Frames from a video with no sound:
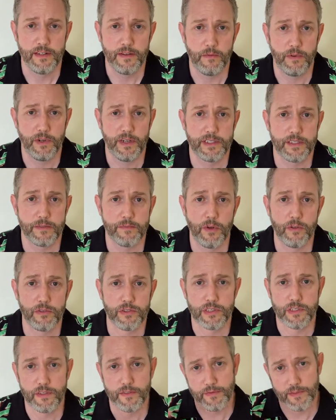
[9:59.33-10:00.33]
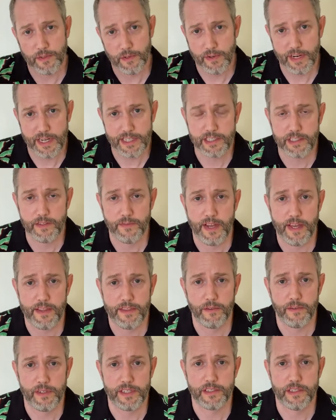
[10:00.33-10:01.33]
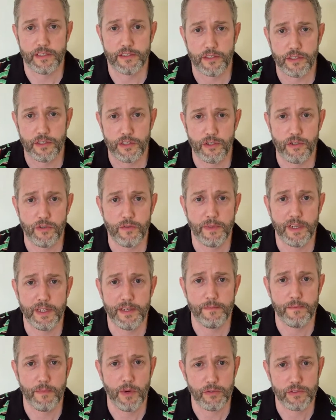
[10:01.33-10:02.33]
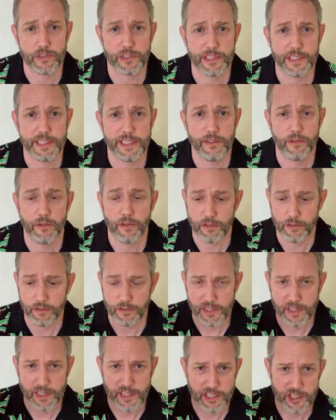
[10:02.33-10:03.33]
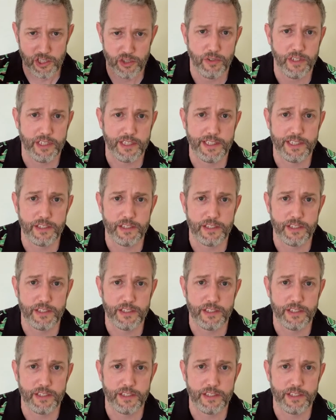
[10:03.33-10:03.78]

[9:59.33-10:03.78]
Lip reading: whereas most of the rest of Etharis is human mostly, or strictly